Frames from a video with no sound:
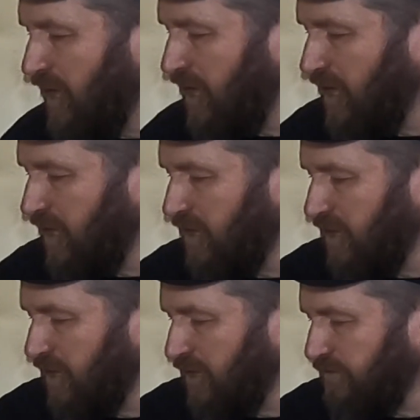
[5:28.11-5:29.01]
And
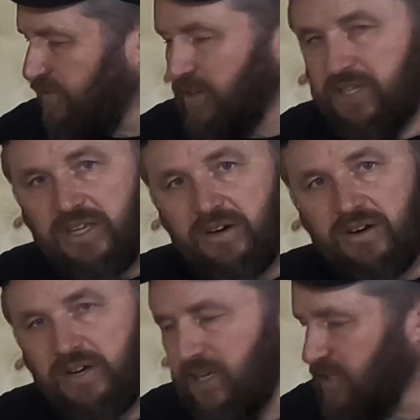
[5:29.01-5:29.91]
in the front
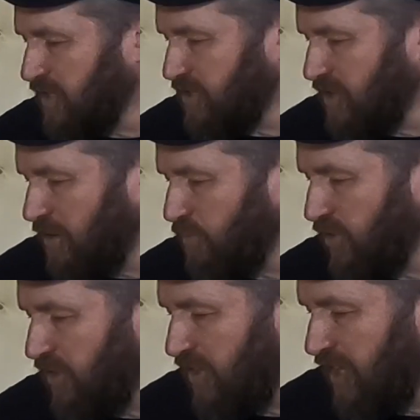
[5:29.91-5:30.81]
here, it does come
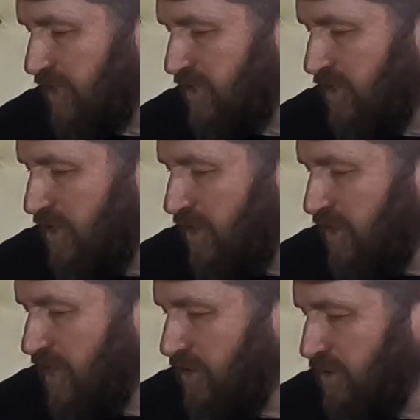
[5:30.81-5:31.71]
with a light
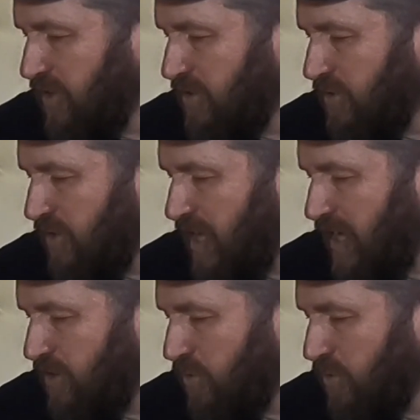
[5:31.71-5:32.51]
that you can turn on.